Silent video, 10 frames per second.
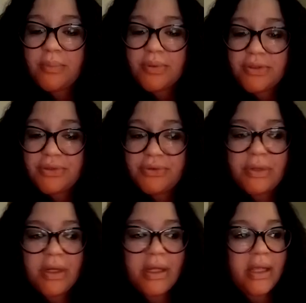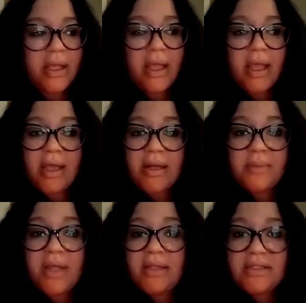pursuit. And I'm
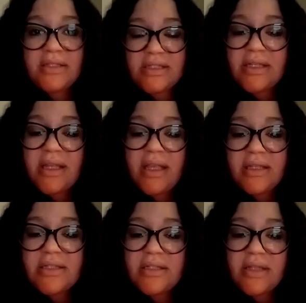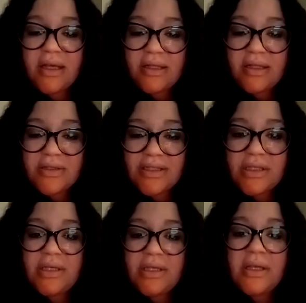like, listen, he is an
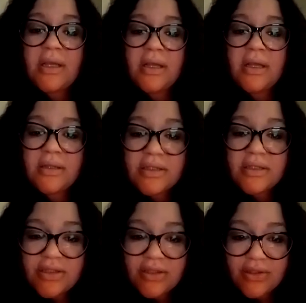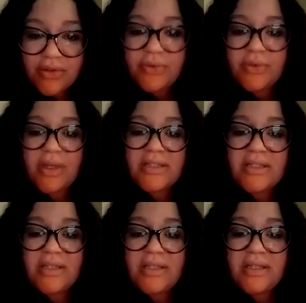LLC. The soon as he
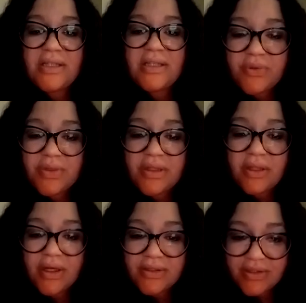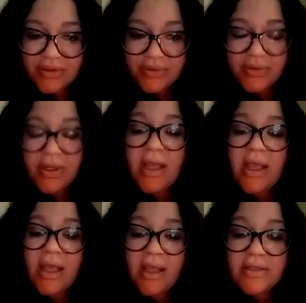gets slapped with a lawsuit,
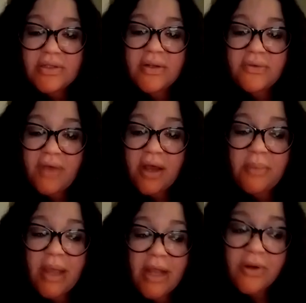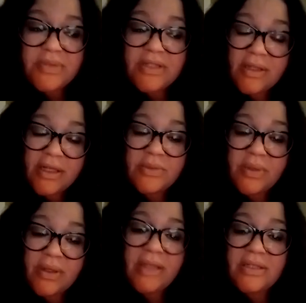he is going to file bankruptcy. And that's what
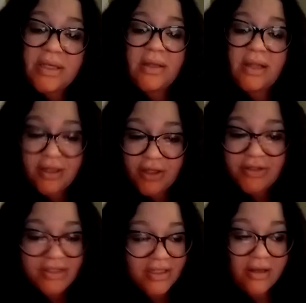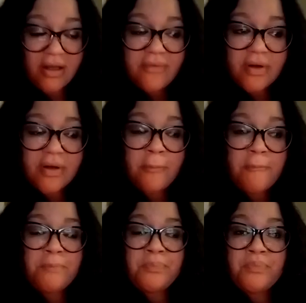they did. And they closed. And I never
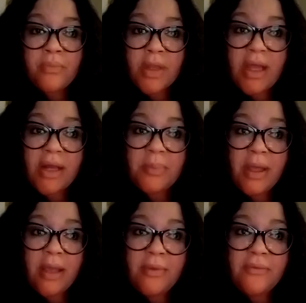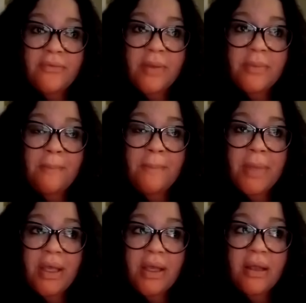got a payment from it,
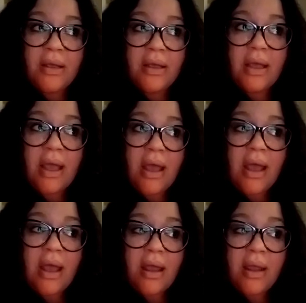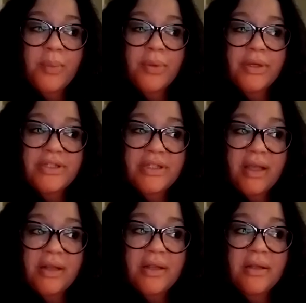but I
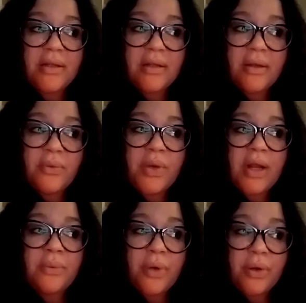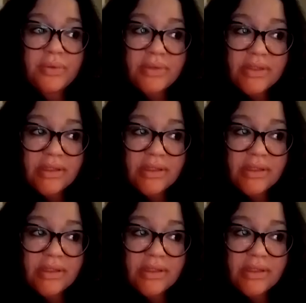appreciated what I wrote